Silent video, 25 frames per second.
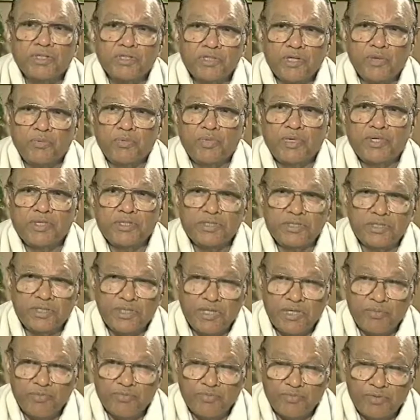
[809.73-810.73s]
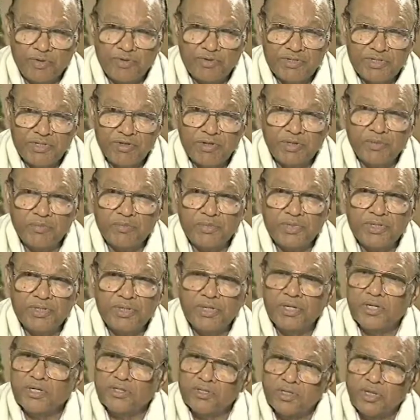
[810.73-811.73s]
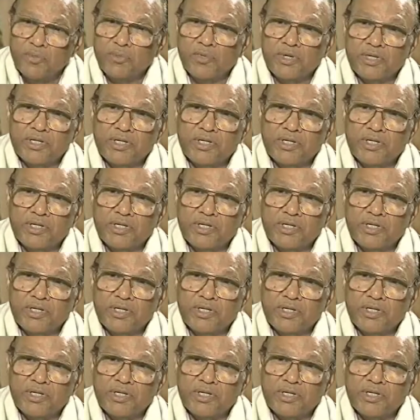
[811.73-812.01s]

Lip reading: some countries are doing power development, some